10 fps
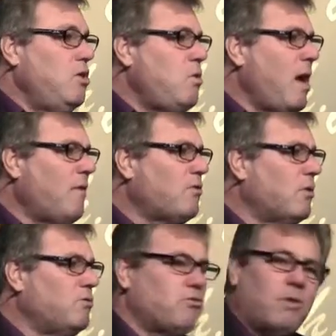You have
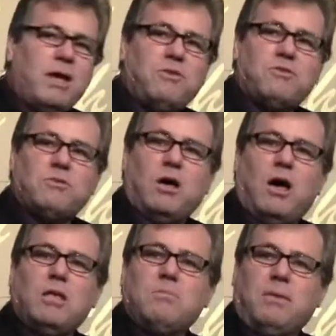to address
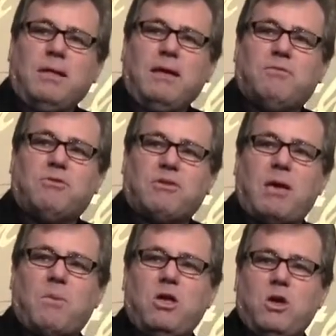unbelief the
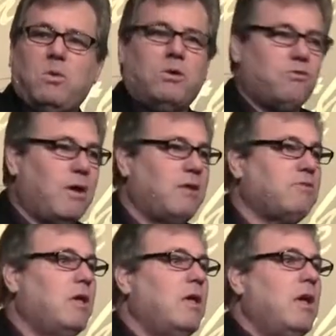same way you would
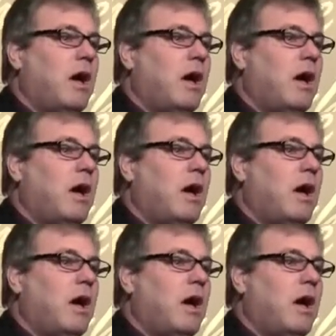address